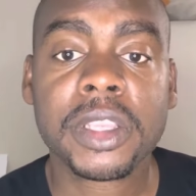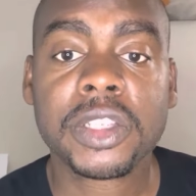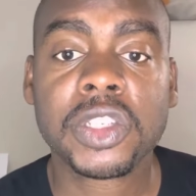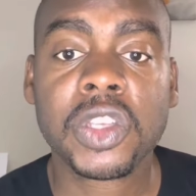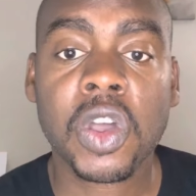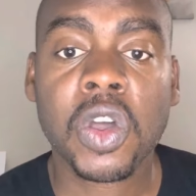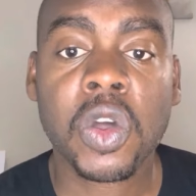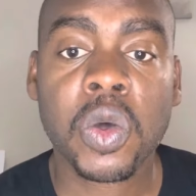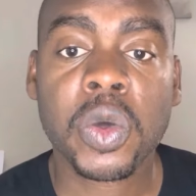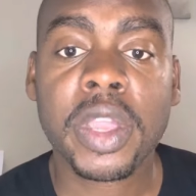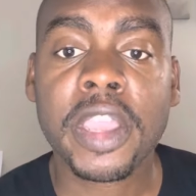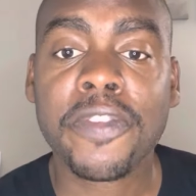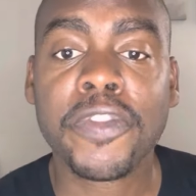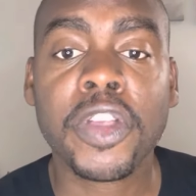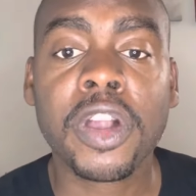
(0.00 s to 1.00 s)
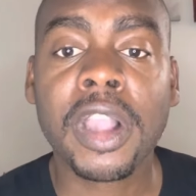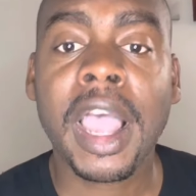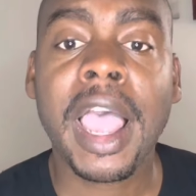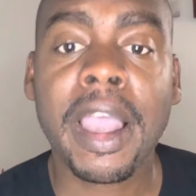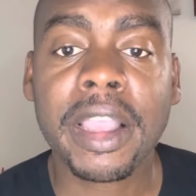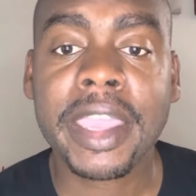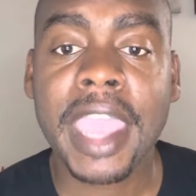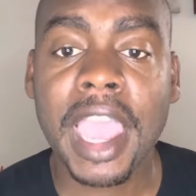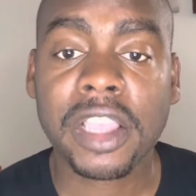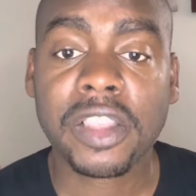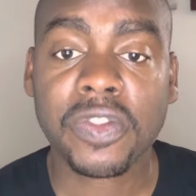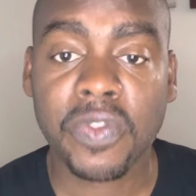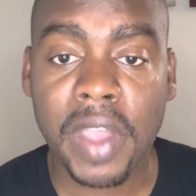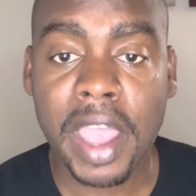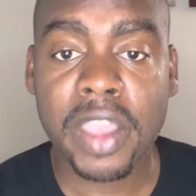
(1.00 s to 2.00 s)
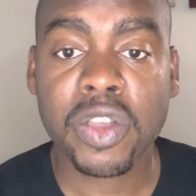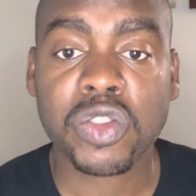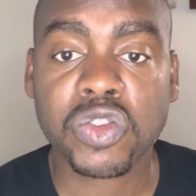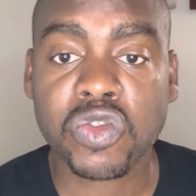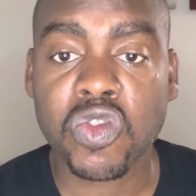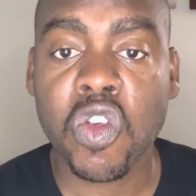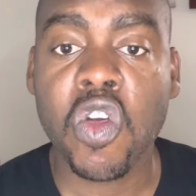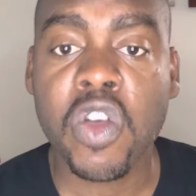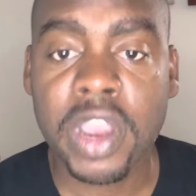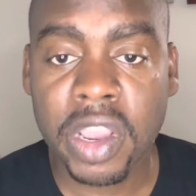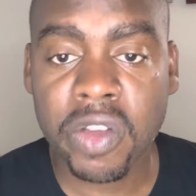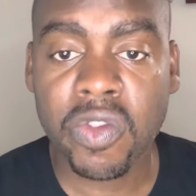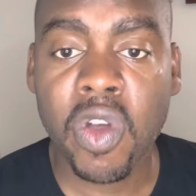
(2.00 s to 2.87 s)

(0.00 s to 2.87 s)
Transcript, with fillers: So if your cash value is growing,